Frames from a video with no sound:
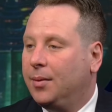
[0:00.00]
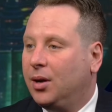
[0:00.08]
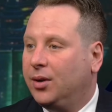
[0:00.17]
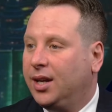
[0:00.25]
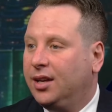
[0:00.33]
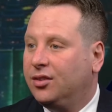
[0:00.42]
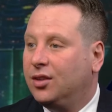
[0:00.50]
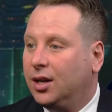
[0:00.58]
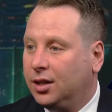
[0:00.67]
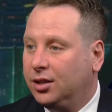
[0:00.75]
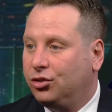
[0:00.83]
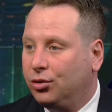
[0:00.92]
about what he has
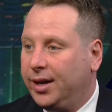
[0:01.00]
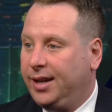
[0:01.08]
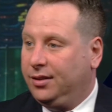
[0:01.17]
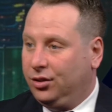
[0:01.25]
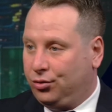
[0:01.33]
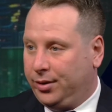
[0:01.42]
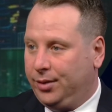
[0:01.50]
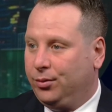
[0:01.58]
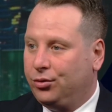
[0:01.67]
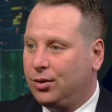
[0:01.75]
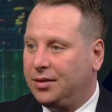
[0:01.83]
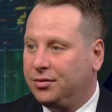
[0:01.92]
done on trade. The trade
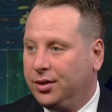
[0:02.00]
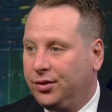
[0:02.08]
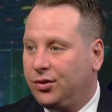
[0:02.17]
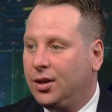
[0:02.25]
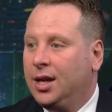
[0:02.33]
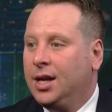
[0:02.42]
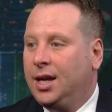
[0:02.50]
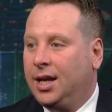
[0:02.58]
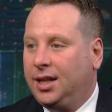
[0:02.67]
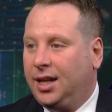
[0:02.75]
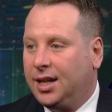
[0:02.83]
was referenced in the